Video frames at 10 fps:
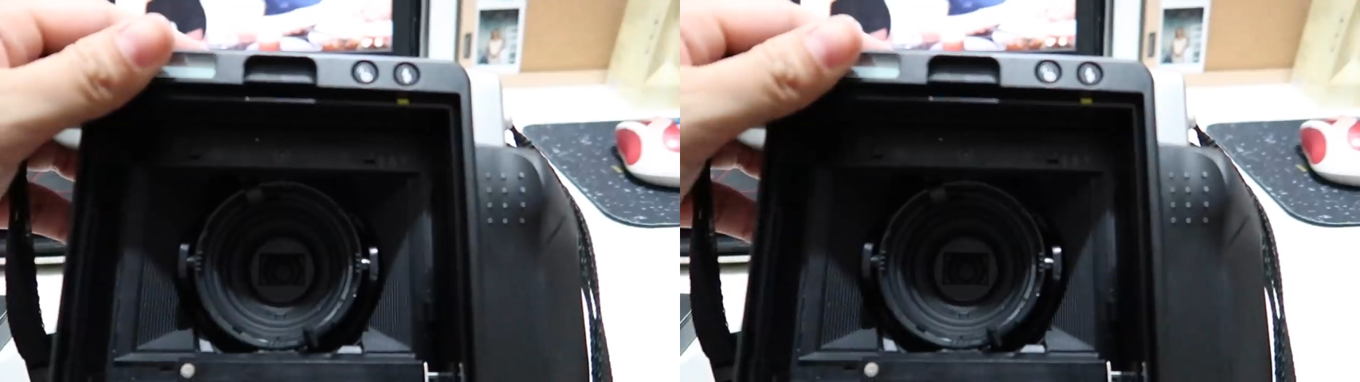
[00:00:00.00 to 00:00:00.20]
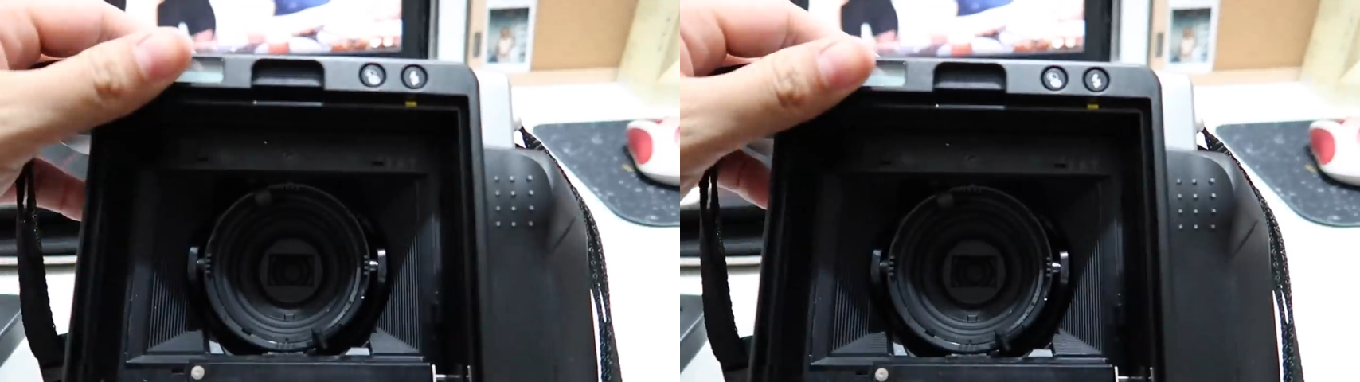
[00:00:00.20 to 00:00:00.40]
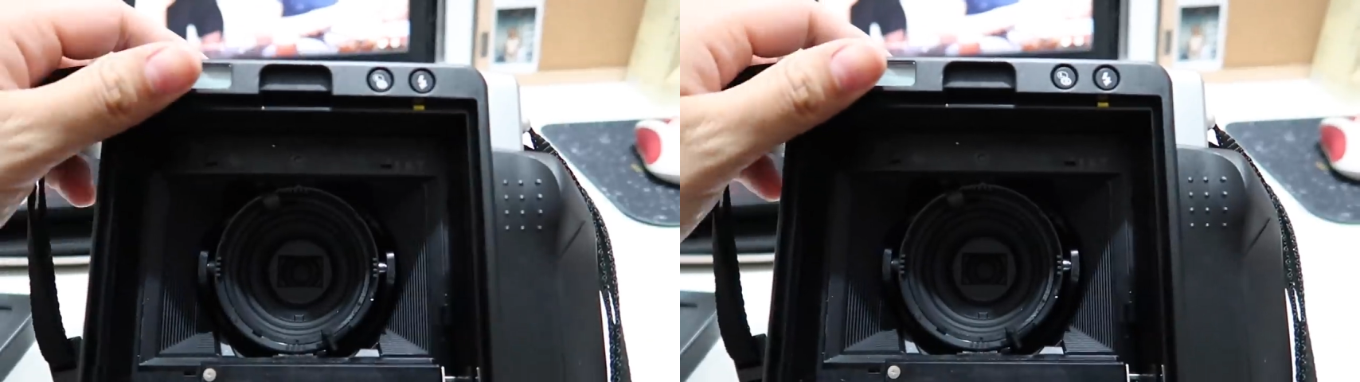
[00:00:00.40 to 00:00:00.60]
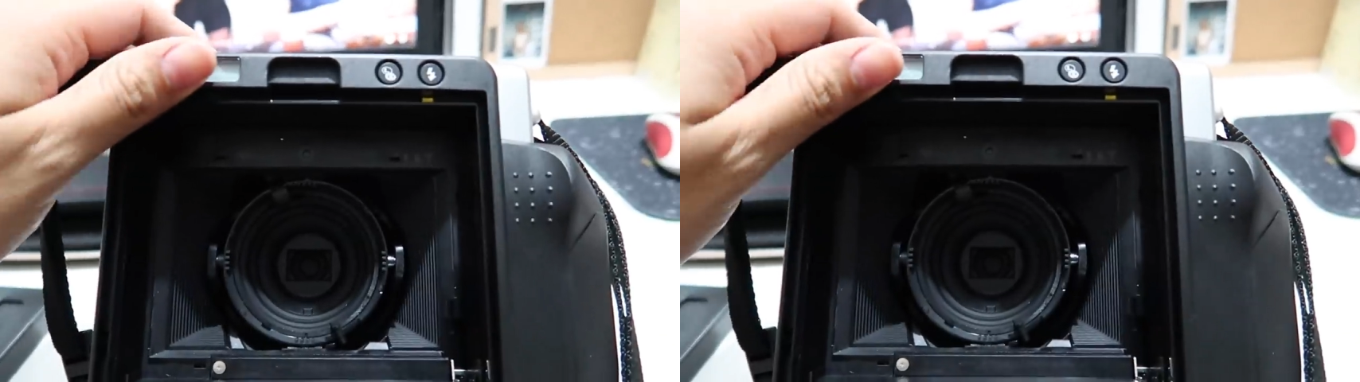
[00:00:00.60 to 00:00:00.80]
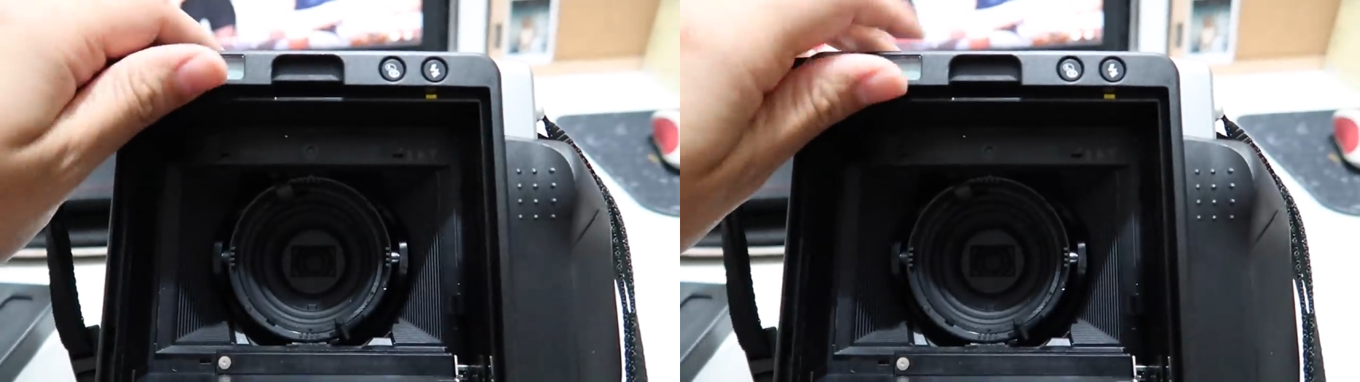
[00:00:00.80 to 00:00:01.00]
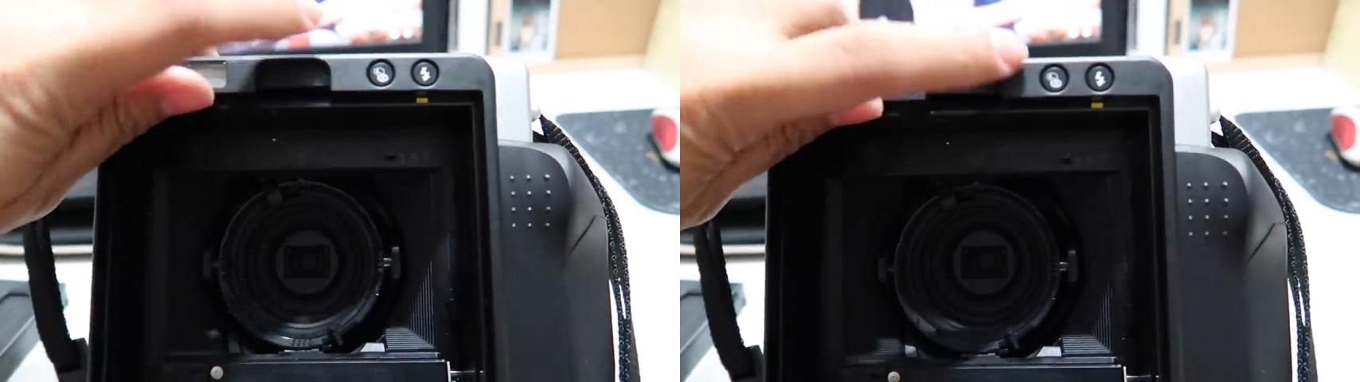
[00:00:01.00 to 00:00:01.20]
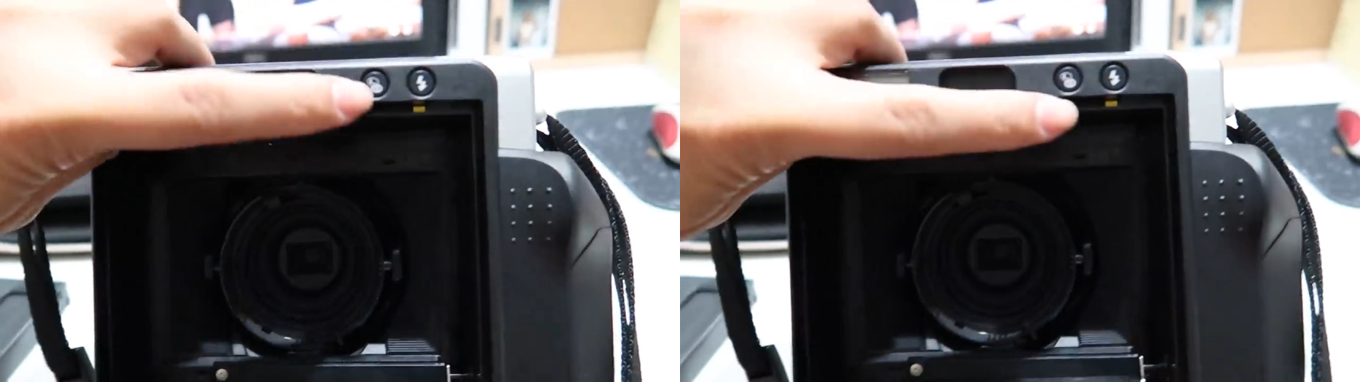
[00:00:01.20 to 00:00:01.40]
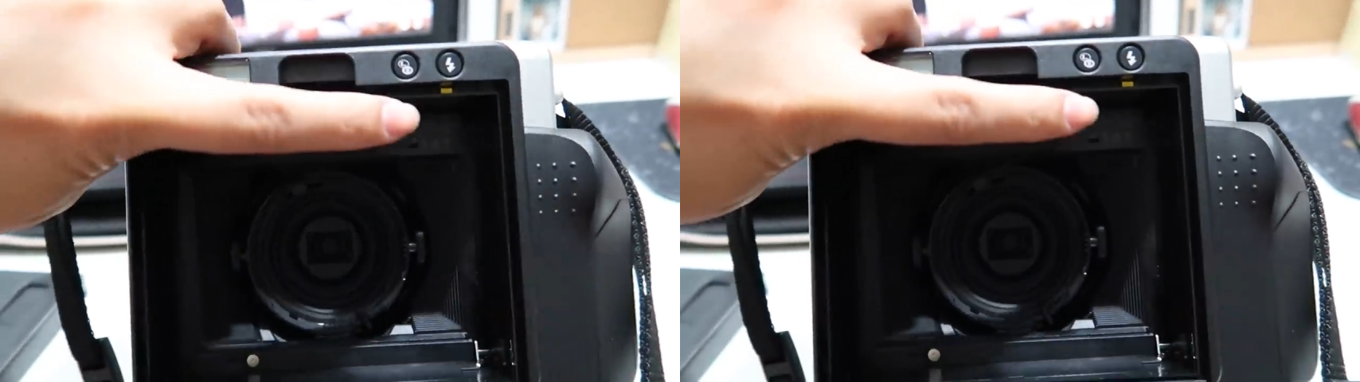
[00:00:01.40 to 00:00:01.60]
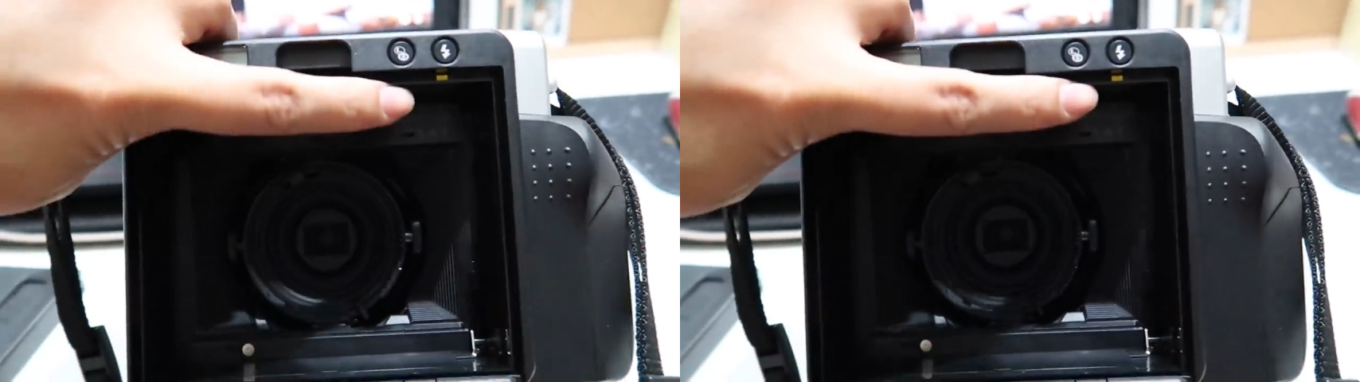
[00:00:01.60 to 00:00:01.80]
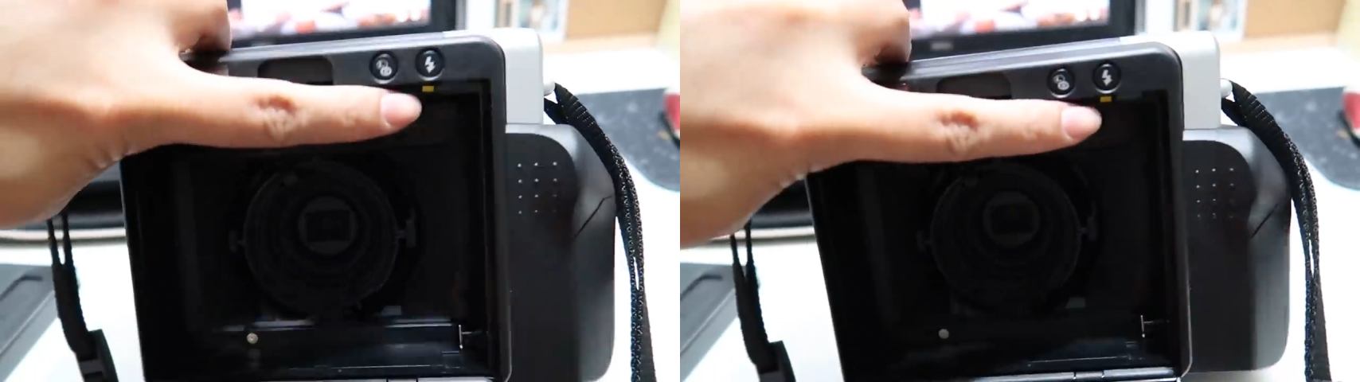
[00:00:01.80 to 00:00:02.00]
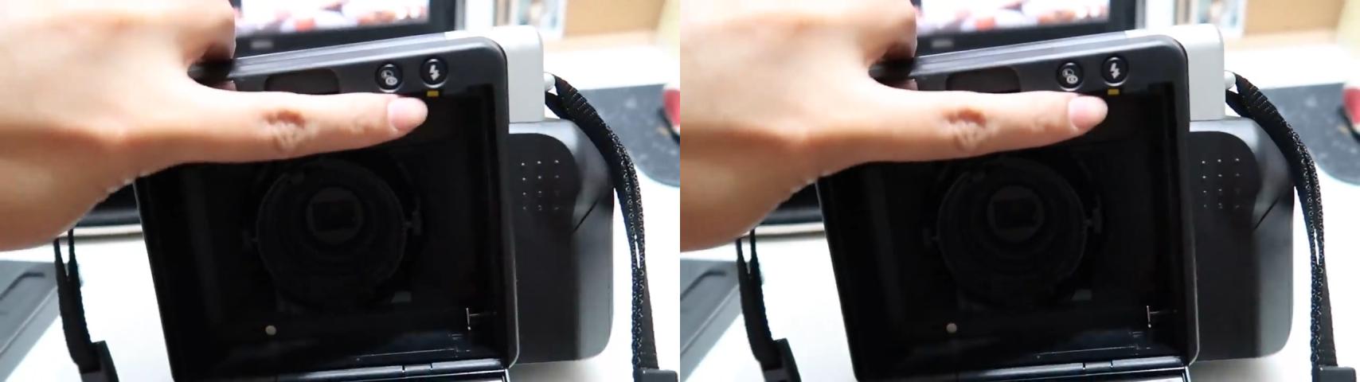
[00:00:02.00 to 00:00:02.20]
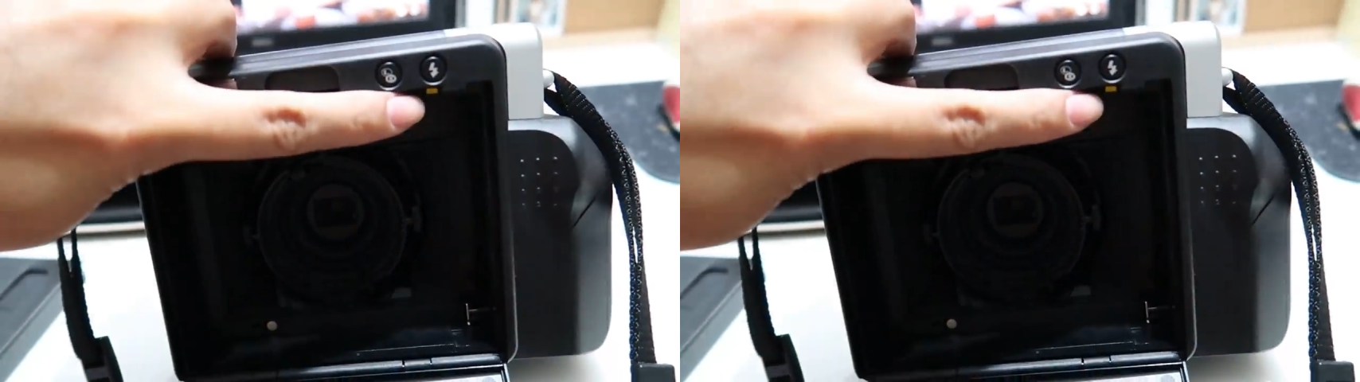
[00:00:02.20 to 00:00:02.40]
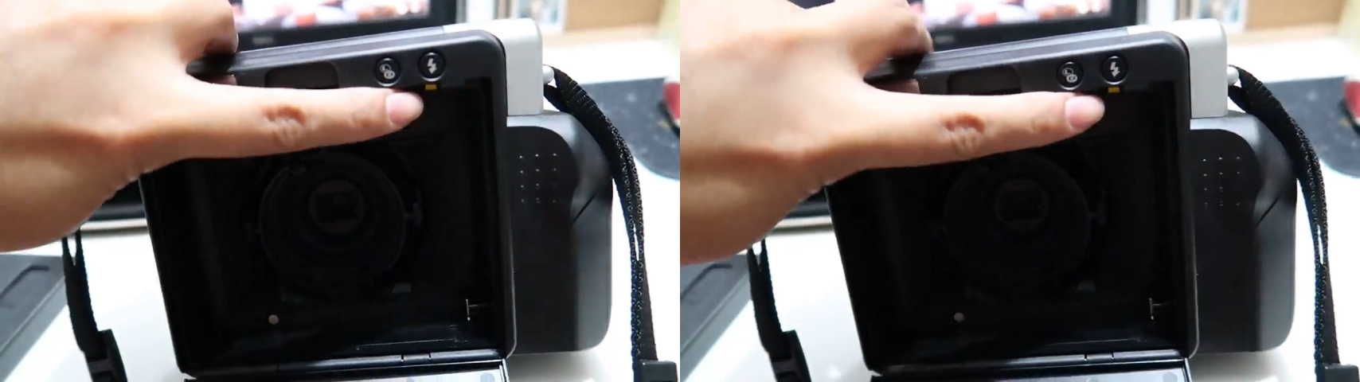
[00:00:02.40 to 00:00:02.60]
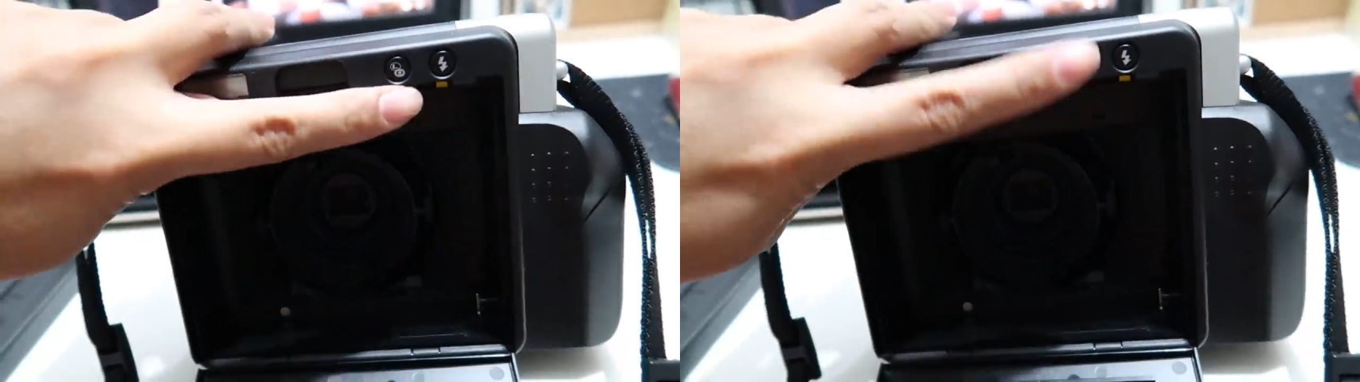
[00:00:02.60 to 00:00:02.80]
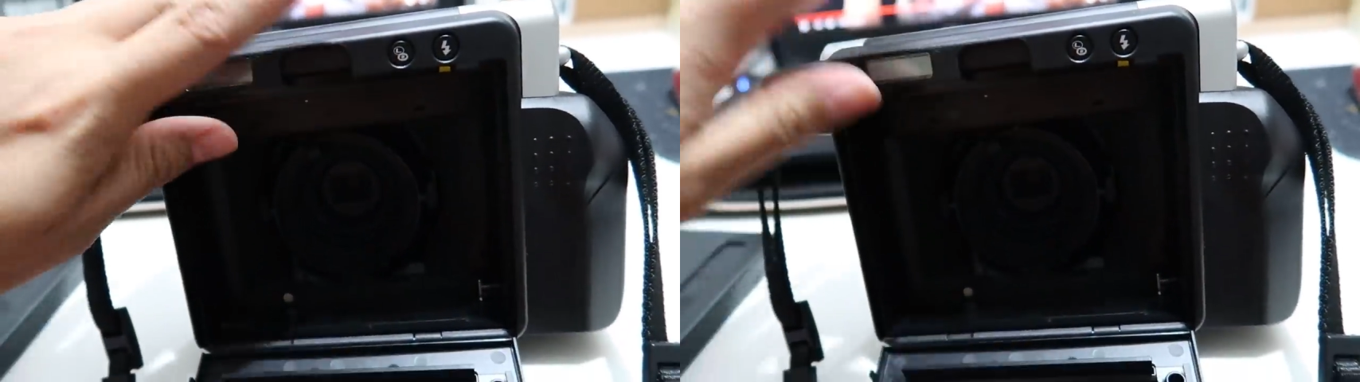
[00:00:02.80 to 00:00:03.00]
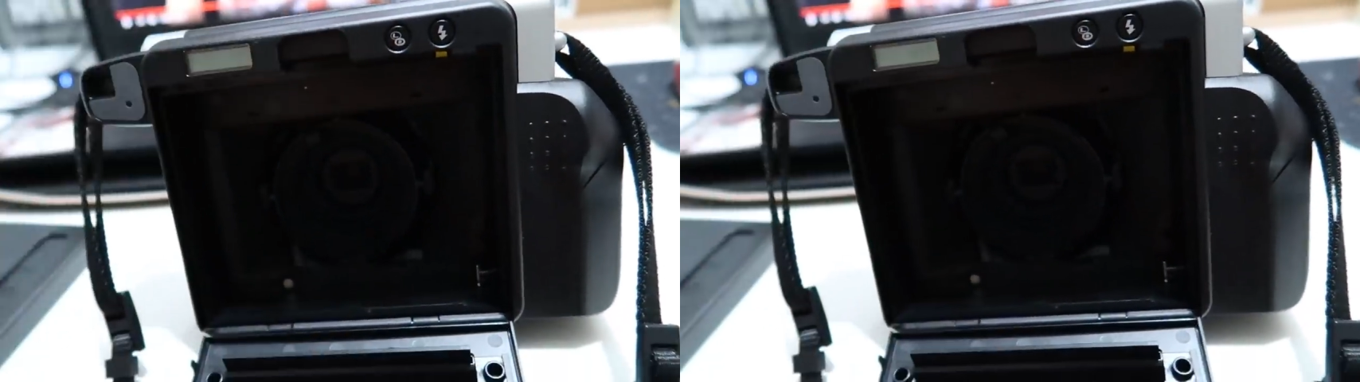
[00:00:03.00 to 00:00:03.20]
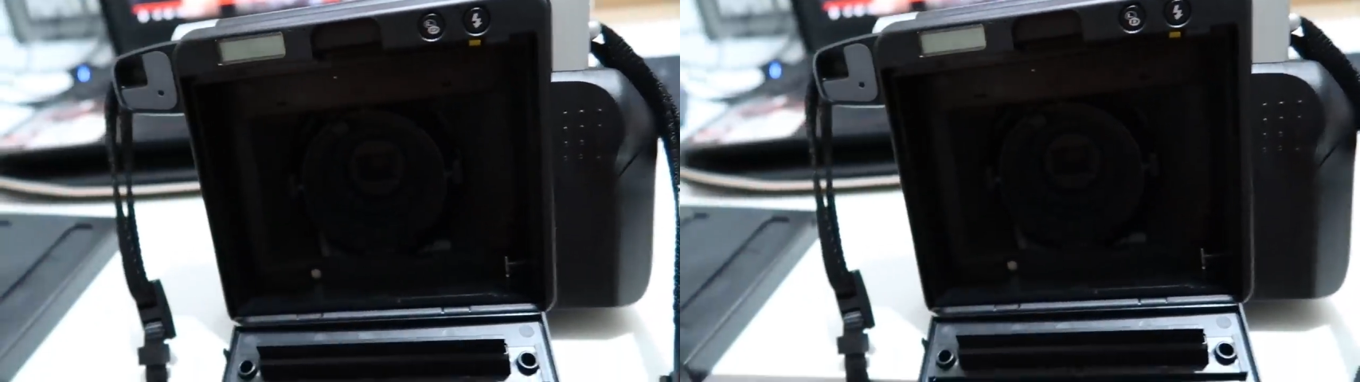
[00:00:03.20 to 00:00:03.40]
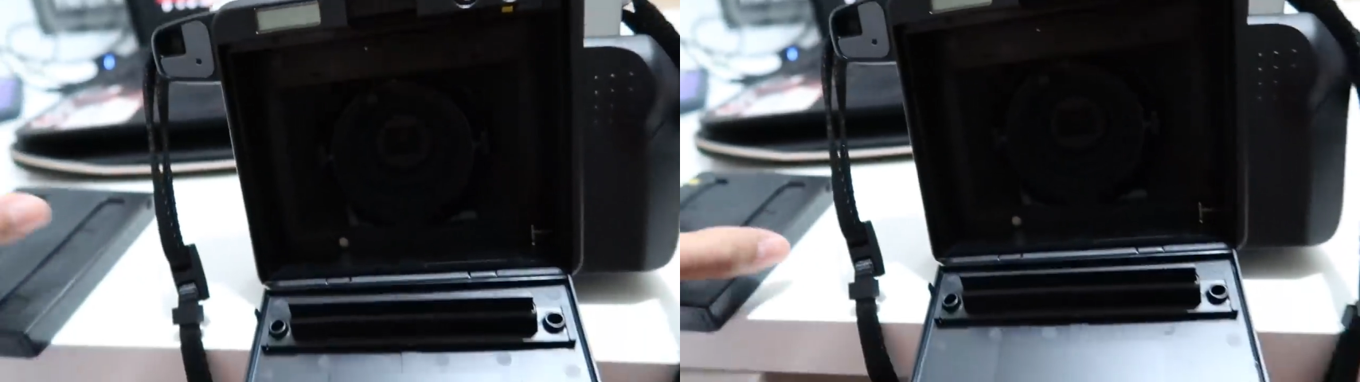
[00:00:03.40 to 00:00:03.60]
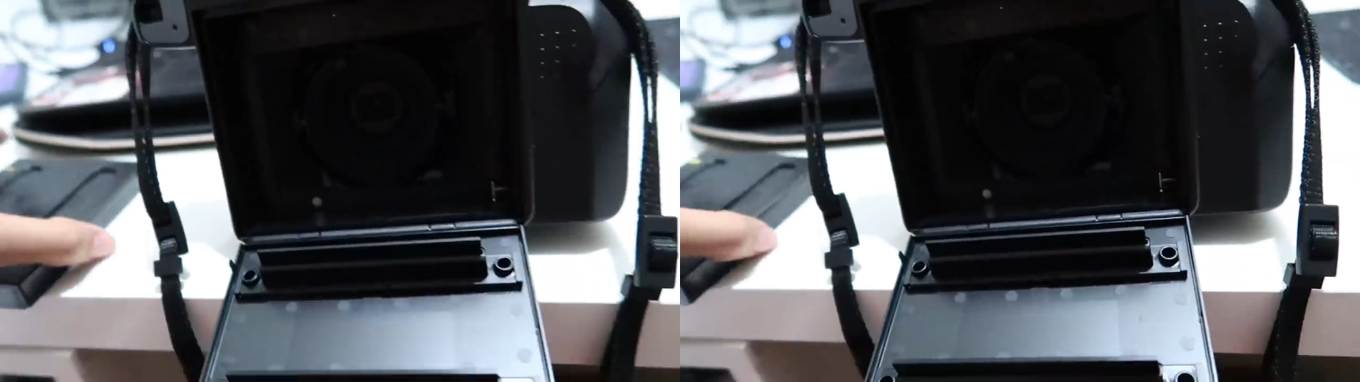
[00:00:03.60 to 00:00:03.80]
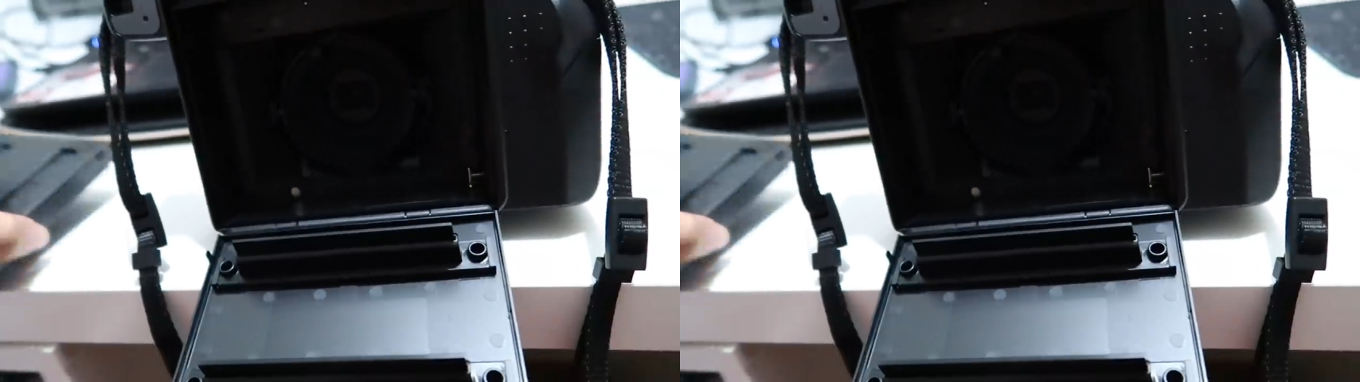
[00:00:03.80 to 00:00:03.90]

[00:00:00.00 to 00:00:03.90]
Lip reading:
(no speaker visible)